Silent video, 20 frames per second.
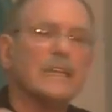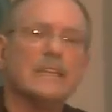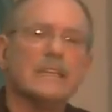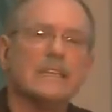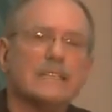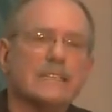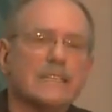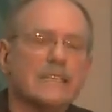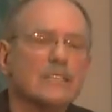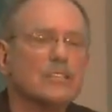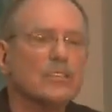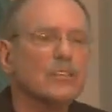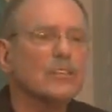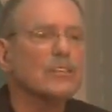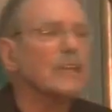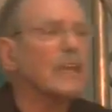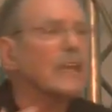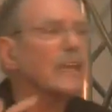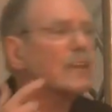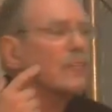in the
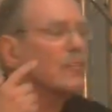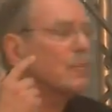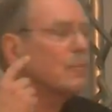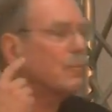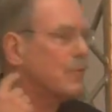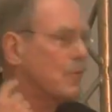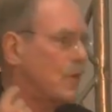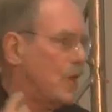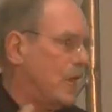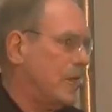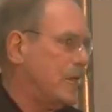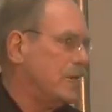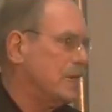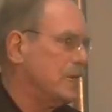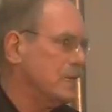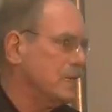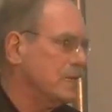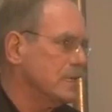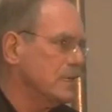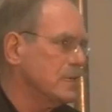digital native's brain,
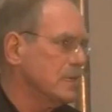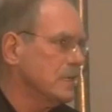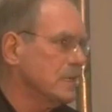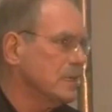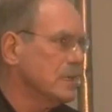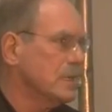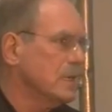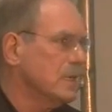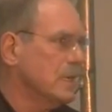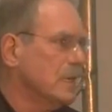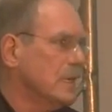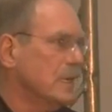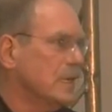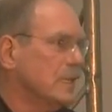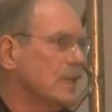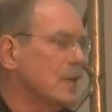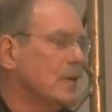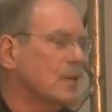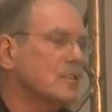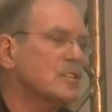
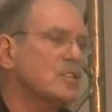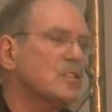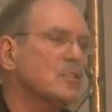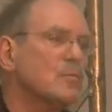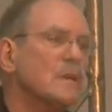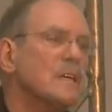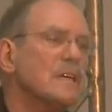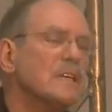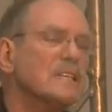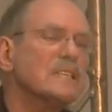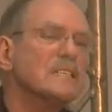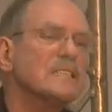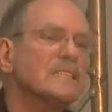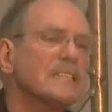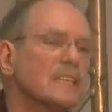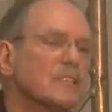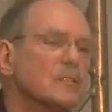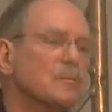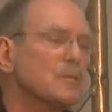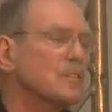there is 3 to
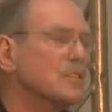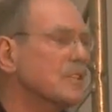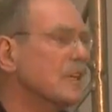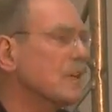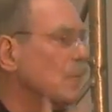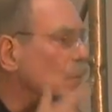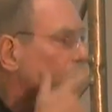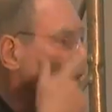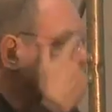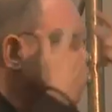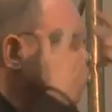6% more